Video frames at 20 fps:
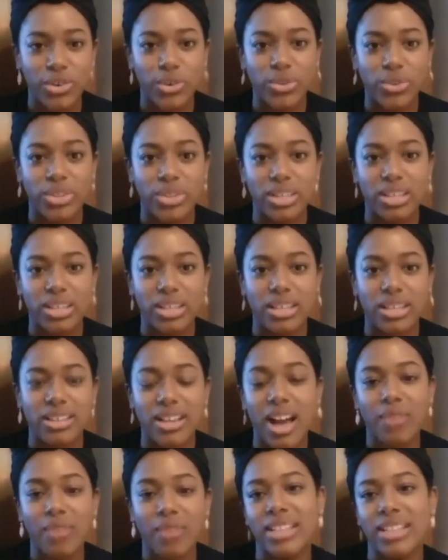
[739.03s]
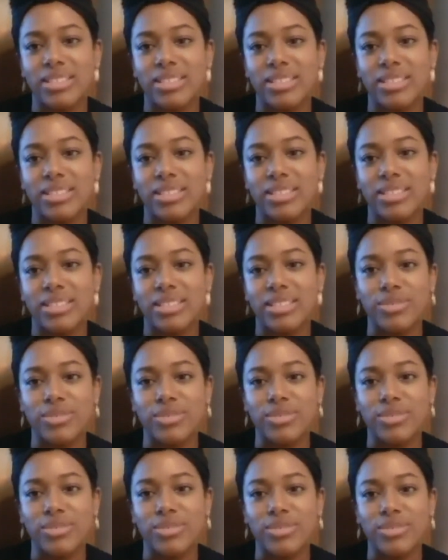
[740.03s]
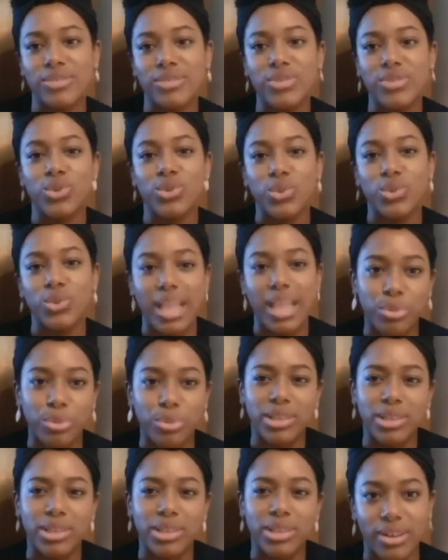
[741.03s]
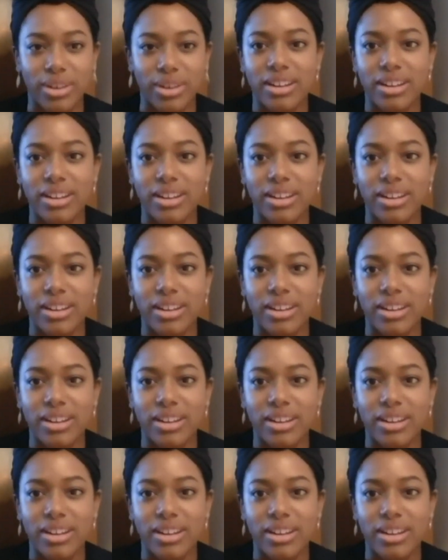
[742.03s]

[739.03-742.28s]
you know, the confines of school to bring you together,